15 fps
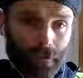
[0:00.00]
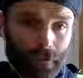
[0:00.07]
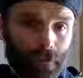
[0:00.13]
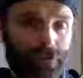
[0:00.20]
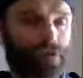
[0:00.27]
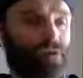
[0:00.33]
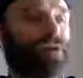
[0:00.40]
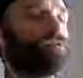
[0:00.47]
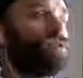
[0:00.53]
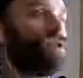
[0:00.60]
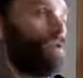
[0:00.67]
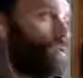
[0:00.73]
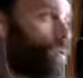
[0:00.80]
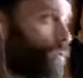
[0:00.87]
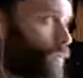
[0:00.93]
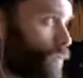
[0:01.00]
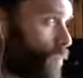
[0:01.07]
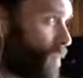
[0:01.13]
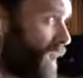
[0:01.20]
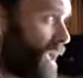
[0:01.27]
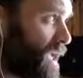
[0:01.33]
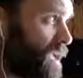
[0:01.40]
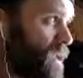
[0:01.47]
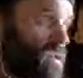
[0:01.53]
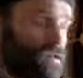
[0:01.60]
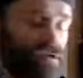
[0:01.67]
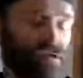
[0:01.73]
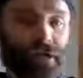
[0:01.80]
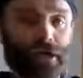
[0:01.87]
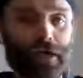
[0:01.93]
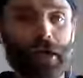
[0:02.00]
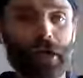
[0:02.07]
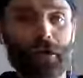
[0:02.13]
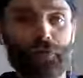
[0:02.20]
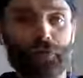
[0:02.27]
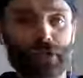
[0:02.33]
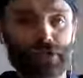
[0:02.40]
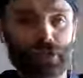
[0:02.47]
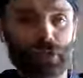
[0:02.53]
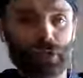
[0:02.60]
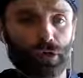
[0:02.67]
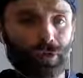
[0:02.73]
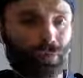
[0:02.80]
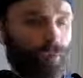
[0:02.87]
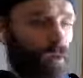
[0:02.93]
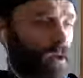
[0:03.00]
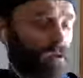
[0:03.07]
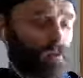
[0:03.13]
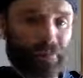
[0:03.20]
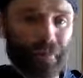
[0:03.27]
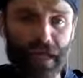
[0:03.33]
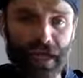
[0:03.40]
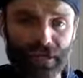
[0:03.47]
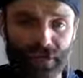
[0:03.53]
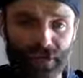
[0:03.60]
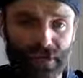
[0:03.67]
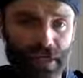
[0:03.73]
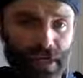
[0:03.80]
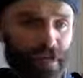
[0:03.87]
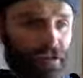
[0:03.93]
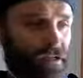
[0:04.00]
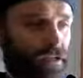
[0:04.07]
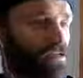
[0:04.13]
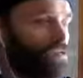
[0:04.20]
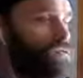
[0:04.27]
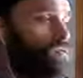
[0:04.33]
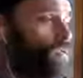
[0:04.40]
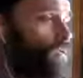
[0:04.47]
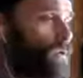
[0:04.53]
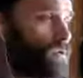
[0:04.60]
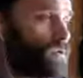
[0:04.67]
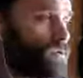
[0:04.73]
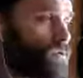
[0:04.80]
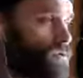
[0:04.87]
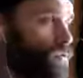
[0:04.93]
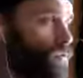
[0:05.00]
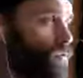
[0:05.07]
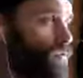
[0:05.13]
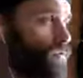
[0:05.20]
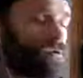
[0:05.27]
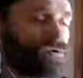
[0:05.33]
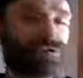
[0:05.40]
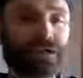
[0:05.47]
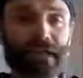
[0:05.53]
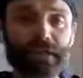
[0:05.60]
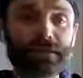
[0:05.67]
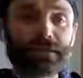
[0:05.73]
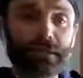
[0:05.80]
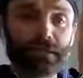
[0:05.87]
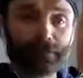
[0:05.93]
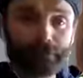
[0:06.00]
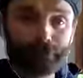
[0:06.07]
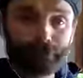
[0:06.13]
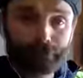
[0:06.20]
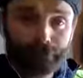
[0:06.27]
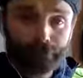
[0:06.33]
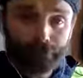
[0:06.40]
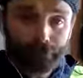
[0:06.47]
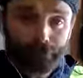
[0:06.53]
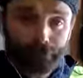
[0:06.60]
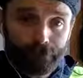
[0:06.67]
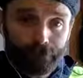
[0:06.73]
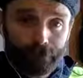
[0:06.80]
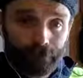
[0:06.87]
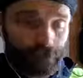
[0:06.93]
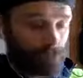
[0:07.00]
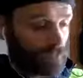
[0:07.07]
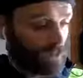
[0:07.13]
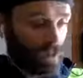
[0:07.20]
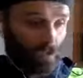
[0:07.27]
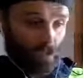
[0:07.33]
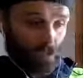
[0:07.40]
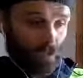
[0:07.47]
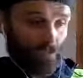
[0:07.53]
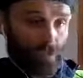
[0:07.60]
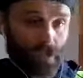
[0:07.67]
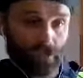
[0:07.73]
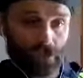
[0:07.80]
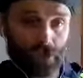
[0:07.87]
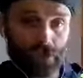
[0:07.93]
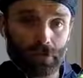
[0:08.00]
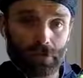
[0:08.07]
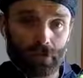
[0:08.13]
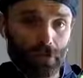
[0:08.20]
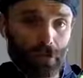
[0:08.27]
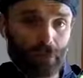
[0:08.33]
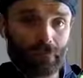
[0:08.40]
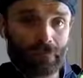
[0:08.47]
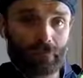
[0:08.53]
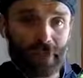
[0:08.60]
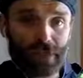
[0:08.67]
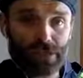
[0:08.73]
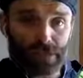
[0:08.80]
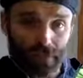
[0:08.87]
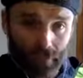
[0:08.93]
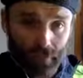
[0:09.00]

So here's another paganistic ritual or rite of passage that has nothing to do with Christianity neither communion nor confirmation.